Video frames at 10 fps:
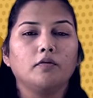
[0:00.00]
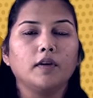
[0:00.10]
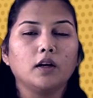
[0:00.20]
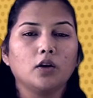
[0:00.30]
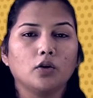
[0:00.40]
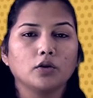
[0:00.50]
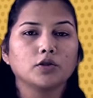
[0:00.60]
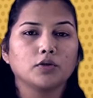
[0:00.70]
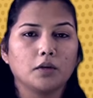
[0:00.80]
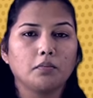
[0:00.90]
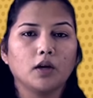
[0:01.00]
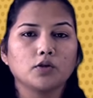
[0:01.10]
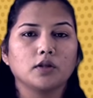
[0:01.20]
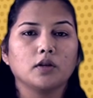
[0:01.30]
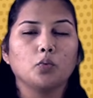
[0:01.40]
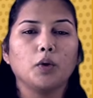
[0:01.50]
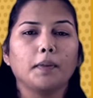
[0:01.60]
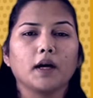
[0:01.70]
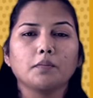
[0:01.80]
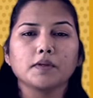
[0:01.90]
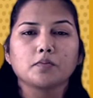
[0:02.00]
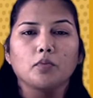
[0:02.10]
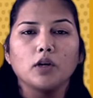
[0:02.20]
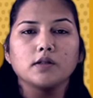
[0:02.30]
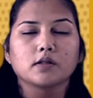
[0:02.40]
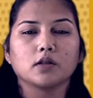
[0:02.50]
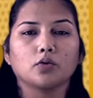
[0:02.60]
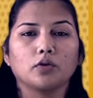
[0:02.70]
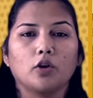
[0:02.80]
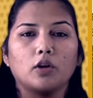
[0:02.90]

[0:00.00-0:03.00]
We go to that mountain, we pick up a small stone